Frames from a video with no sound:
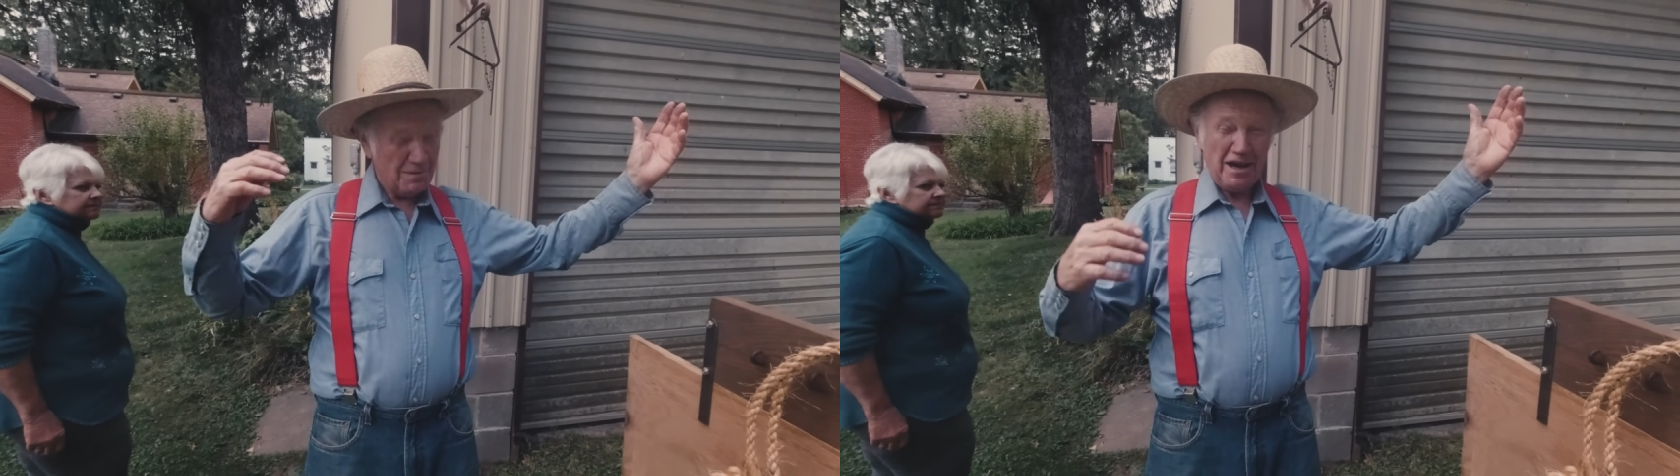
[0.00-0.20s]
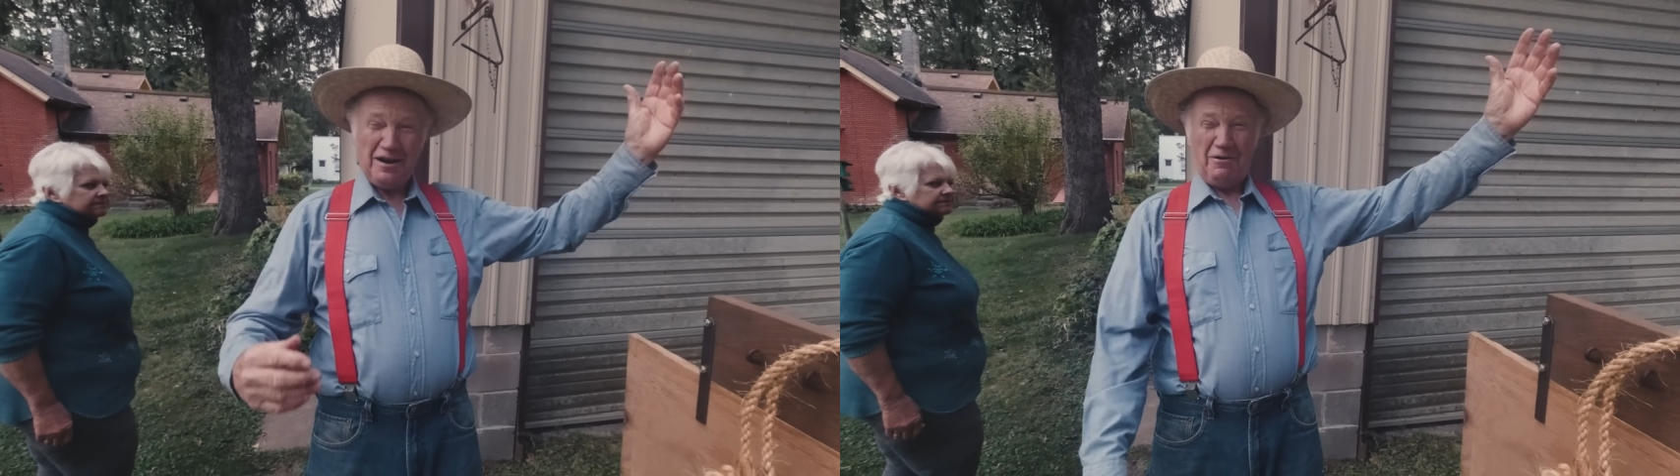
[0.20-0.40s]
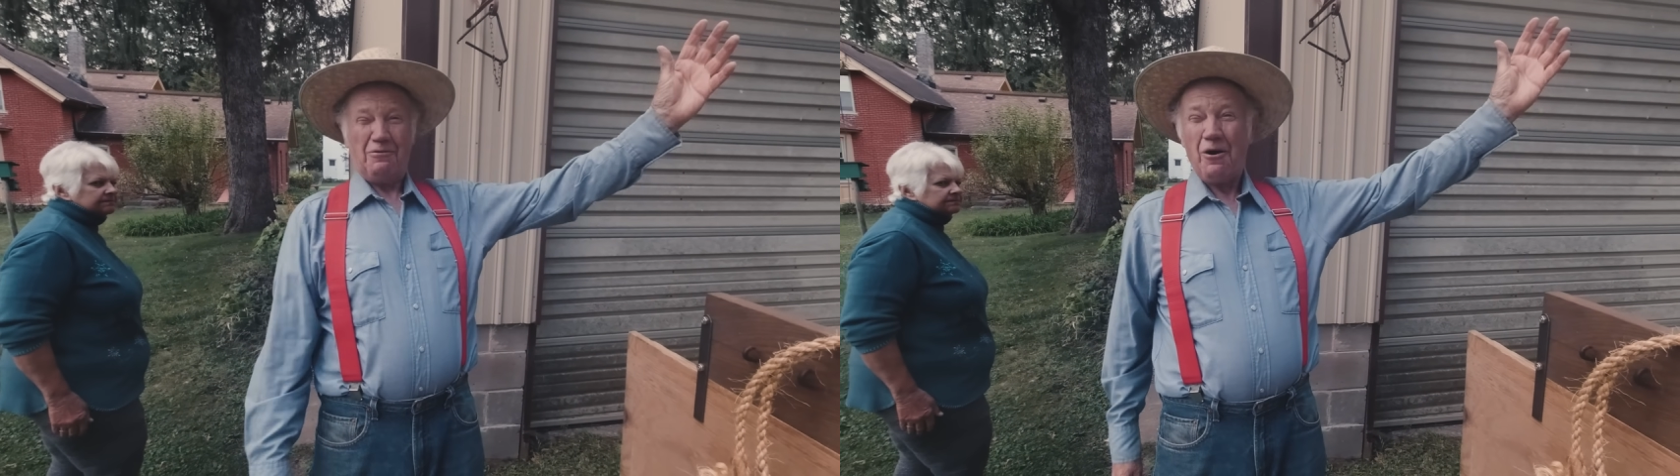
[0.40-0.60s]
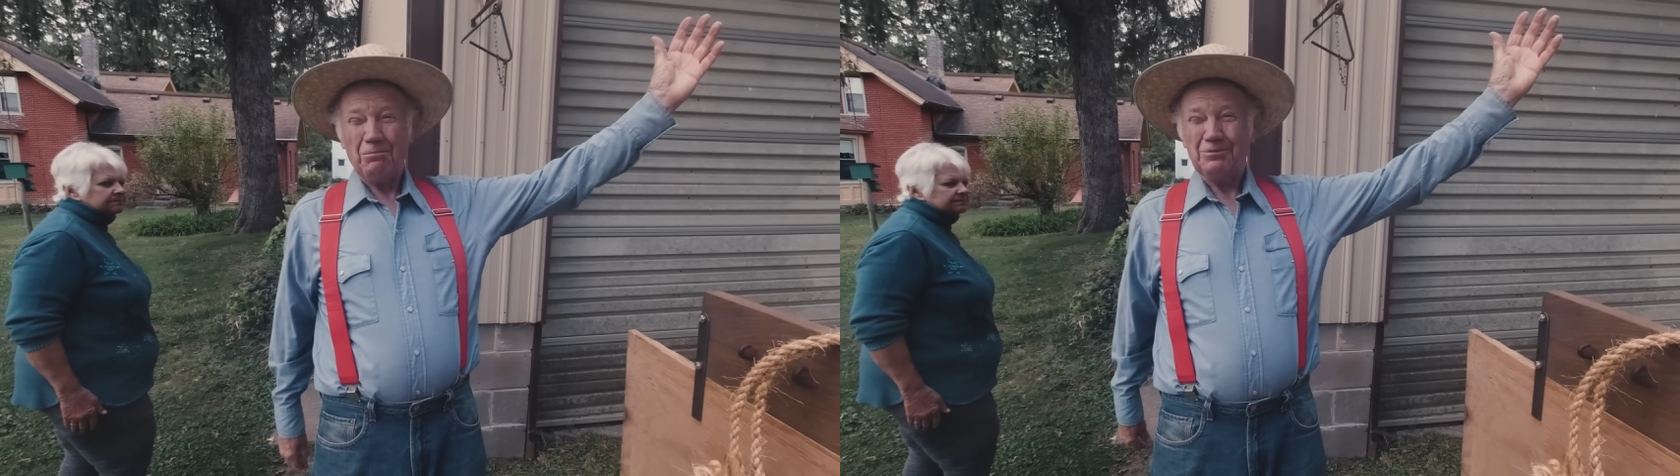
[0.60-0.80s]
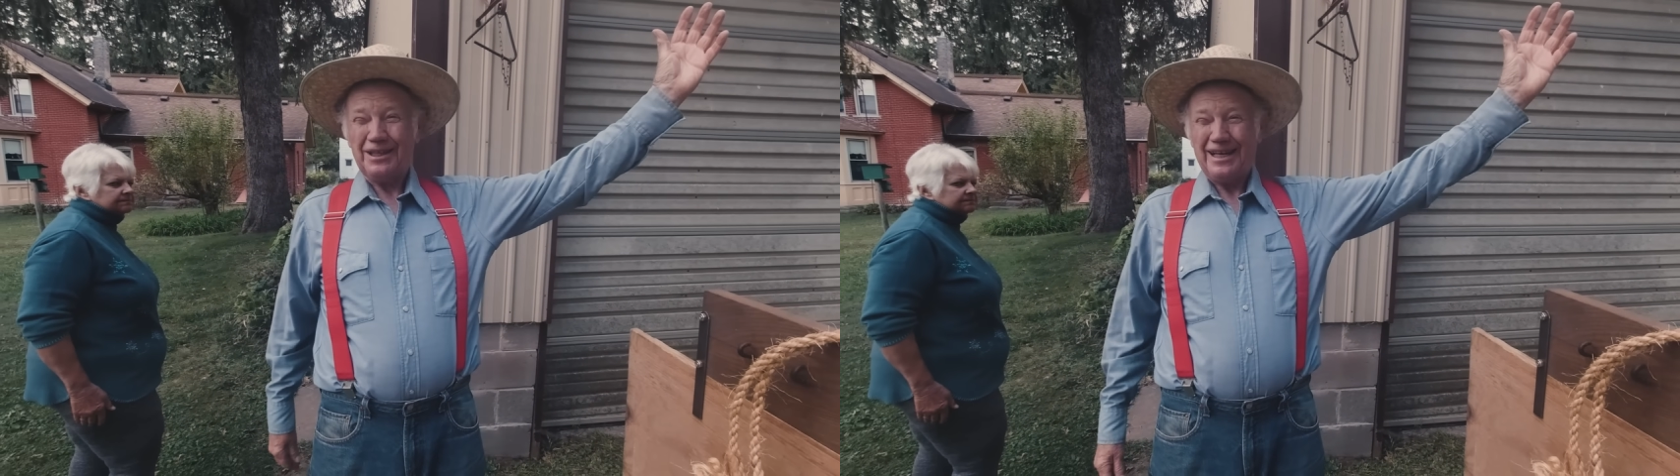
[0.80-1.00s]
made a
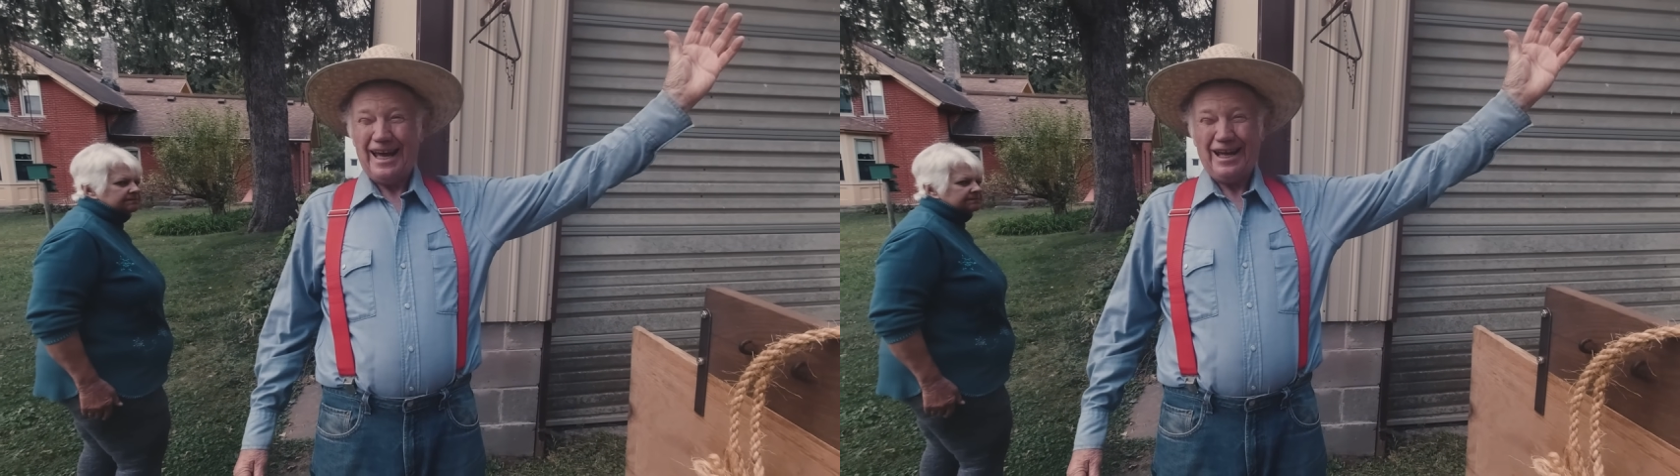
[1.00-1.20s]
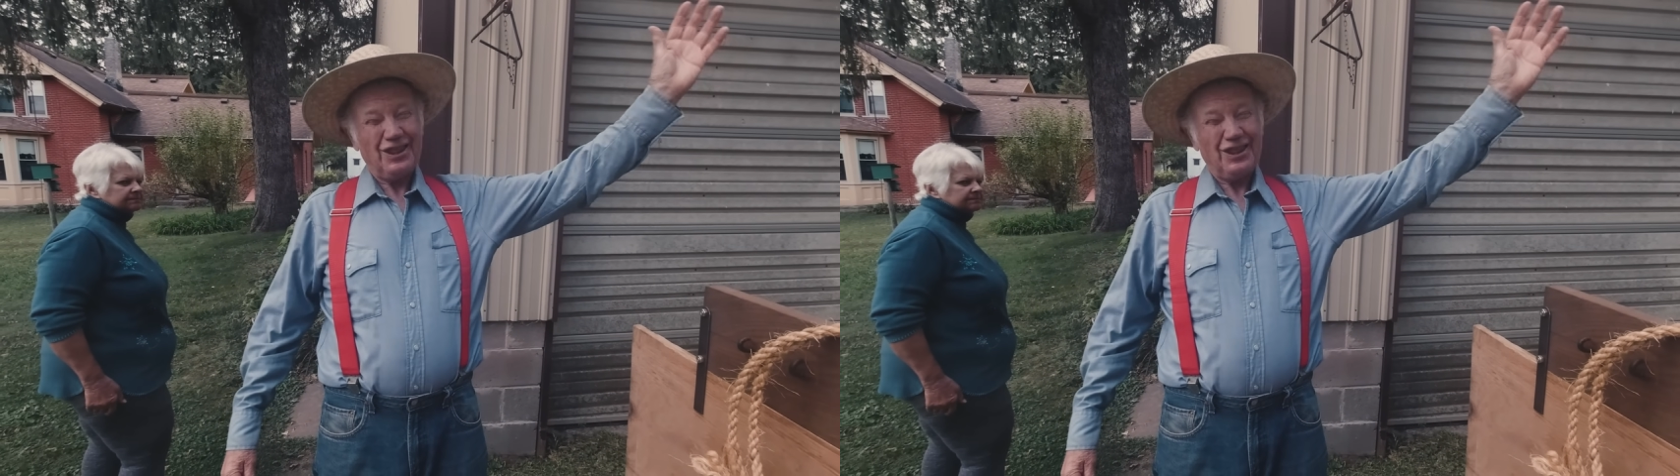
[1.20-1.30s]
rope today.